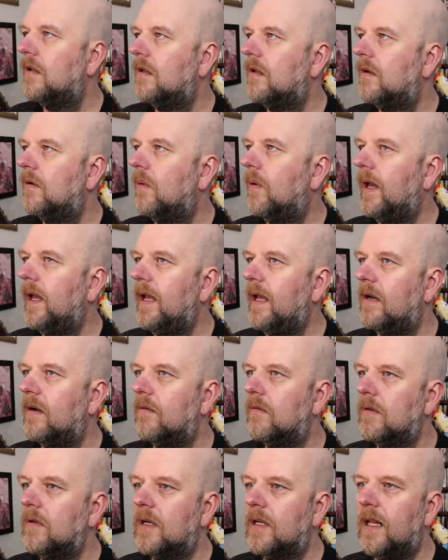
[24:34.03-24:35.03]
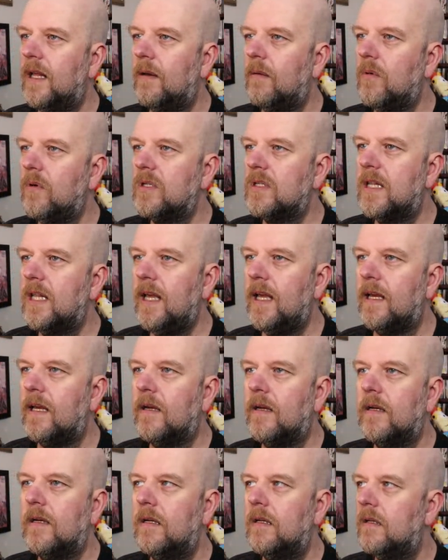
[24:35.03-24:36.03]
Wow, look at that. What's that?
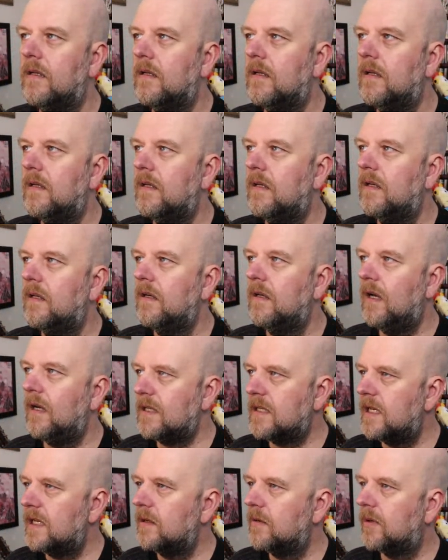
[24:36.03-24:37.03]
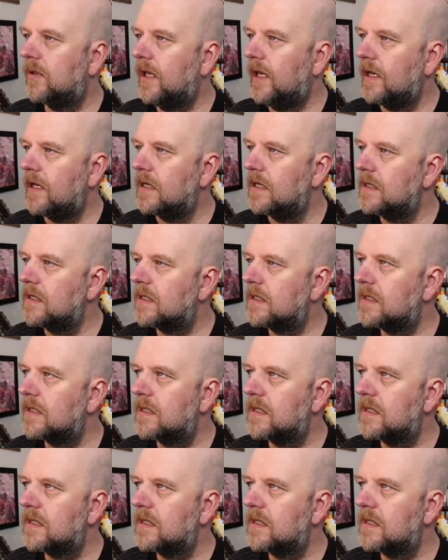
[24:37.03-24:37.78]
I'll tell you what that is.